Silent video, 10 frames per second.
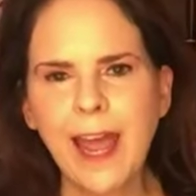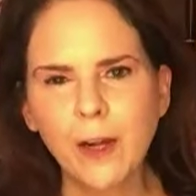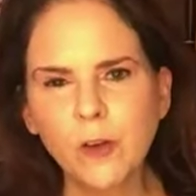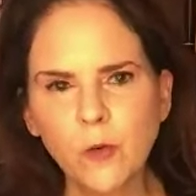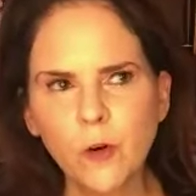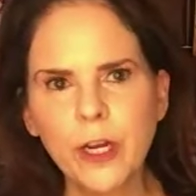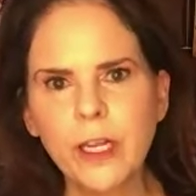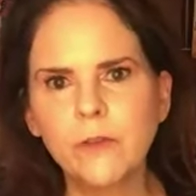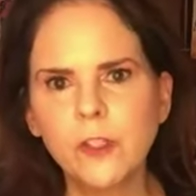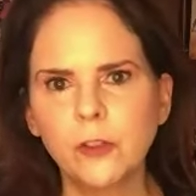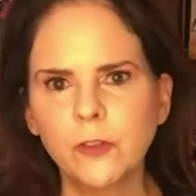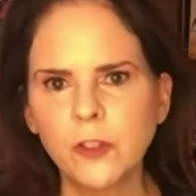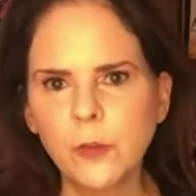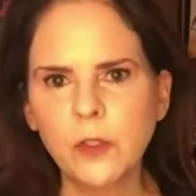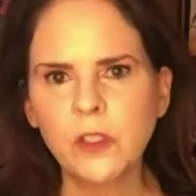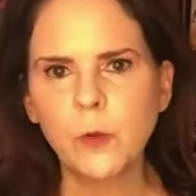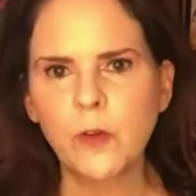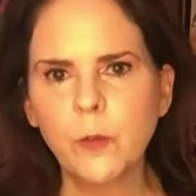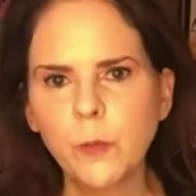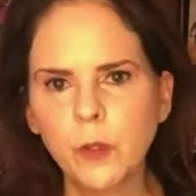category of children's books where
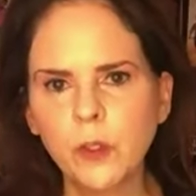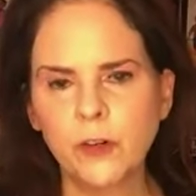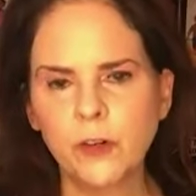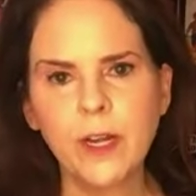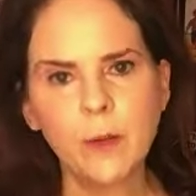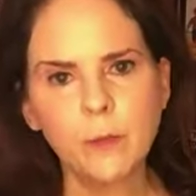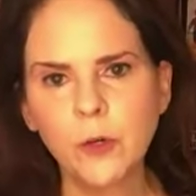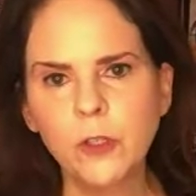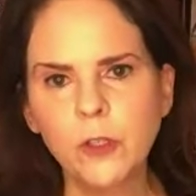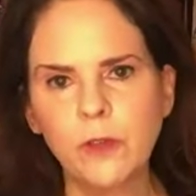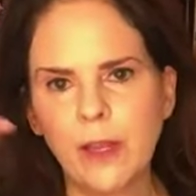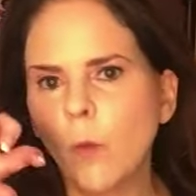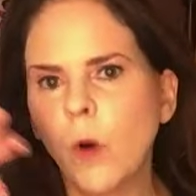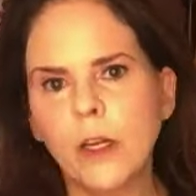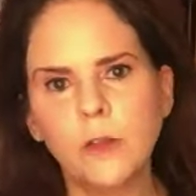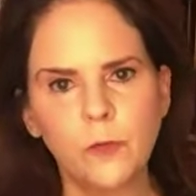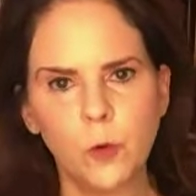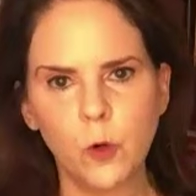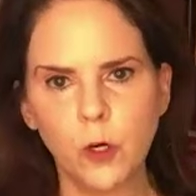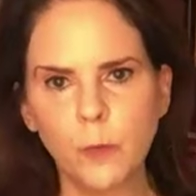the books are numbered like one mm-hmm. to
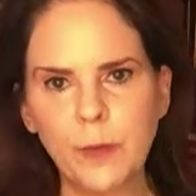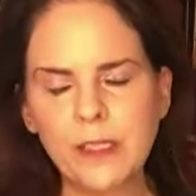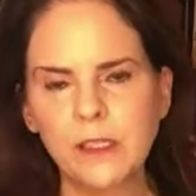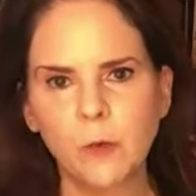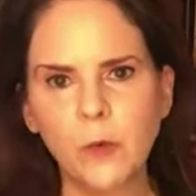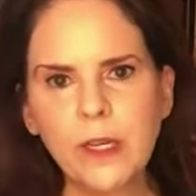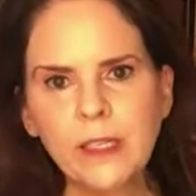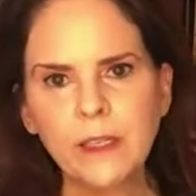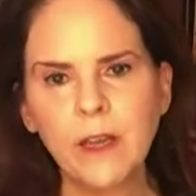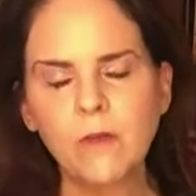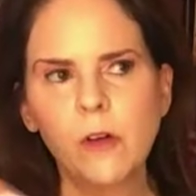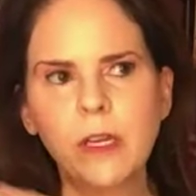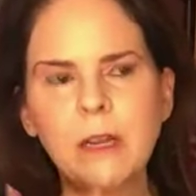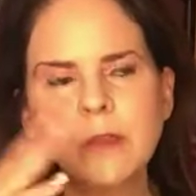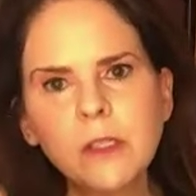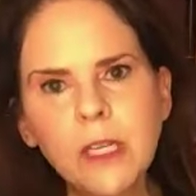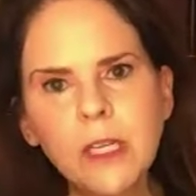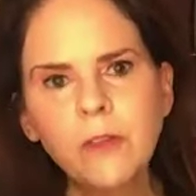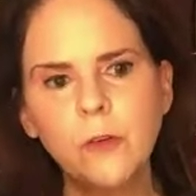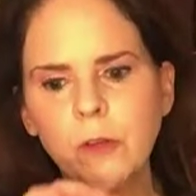four. So I'm yeah. reading
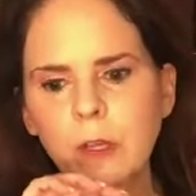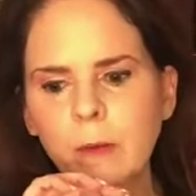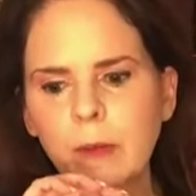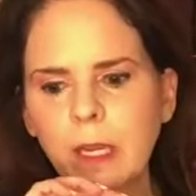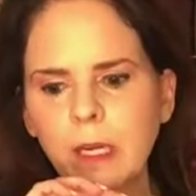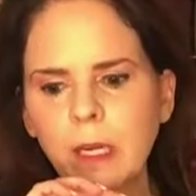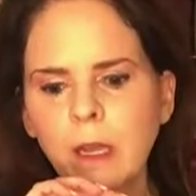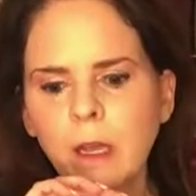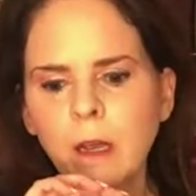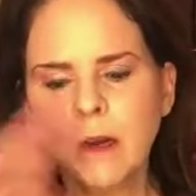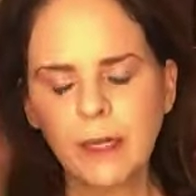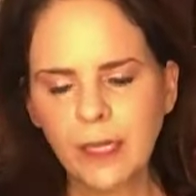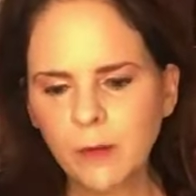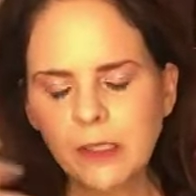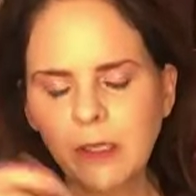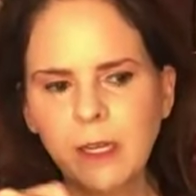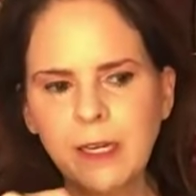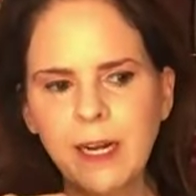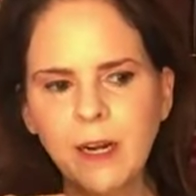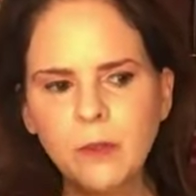looking through them and on Amazon,
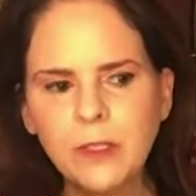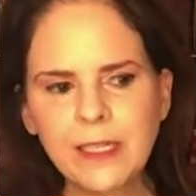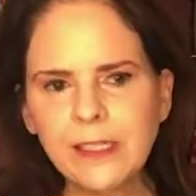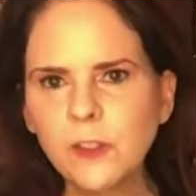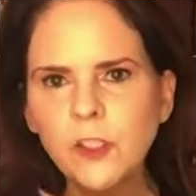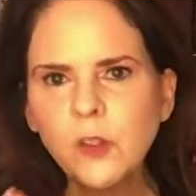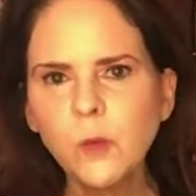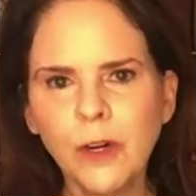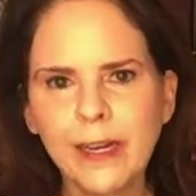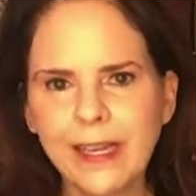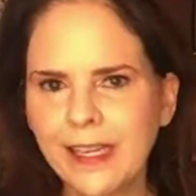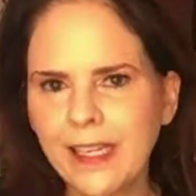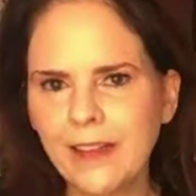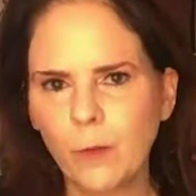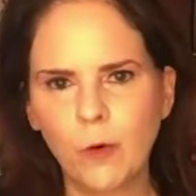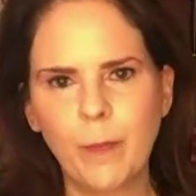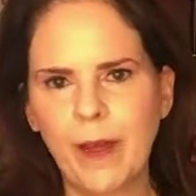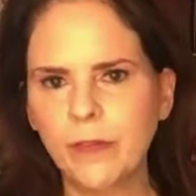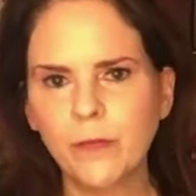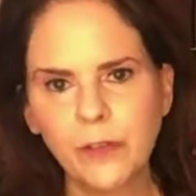and I realized there just weren't any that were
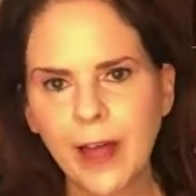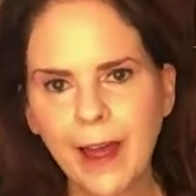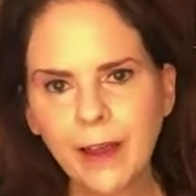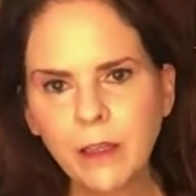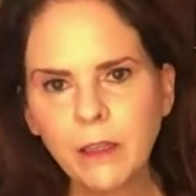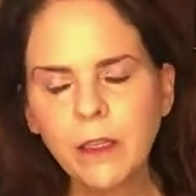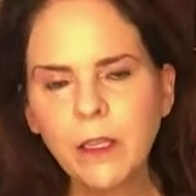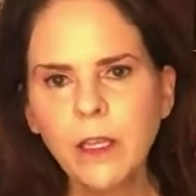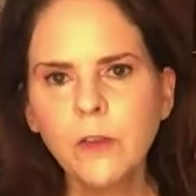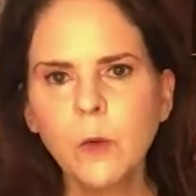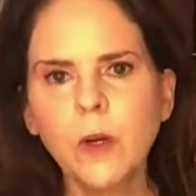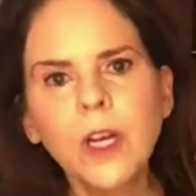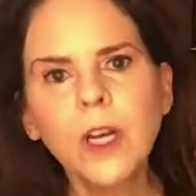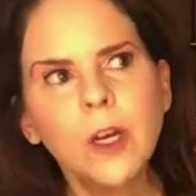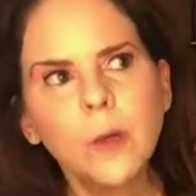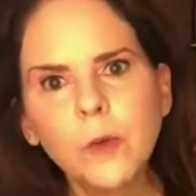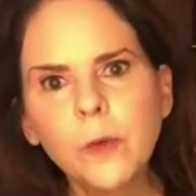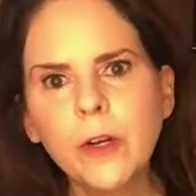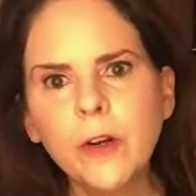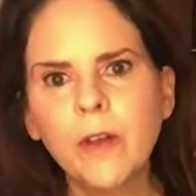about the flag. There were a couple
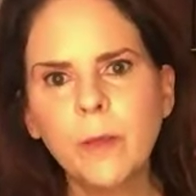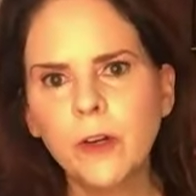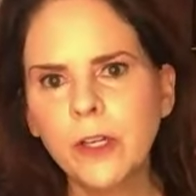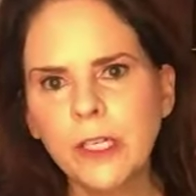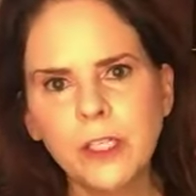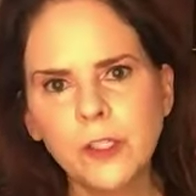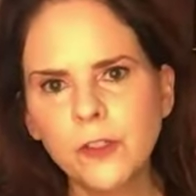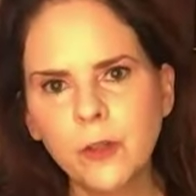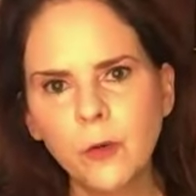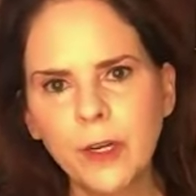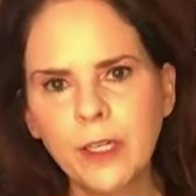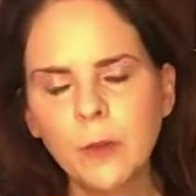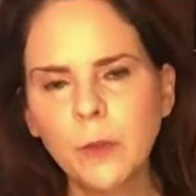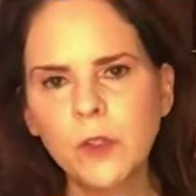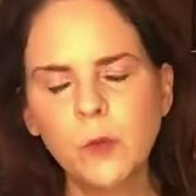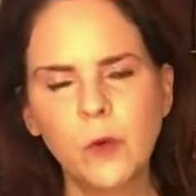American history oriented books,